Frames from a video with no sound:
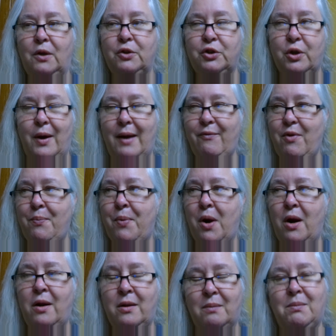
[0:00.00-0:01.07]
So every
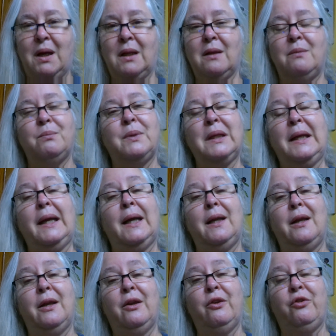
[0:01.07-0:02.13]
part of the mullein plant
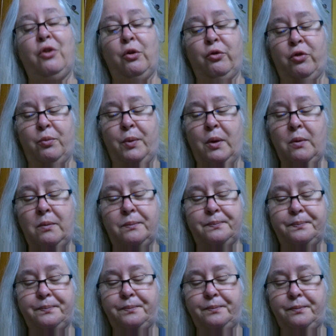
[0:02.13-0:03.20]
is usable.
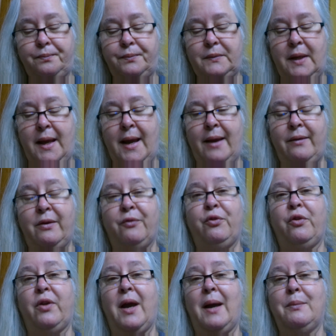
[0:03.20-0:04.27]
at
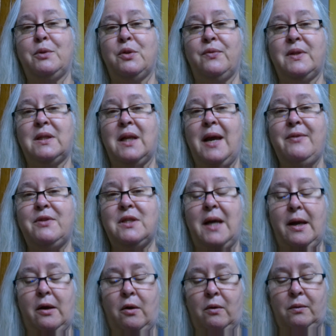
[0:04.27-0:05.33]
different times of its life
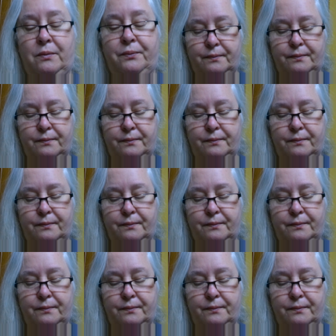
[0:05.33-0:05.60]
cycle.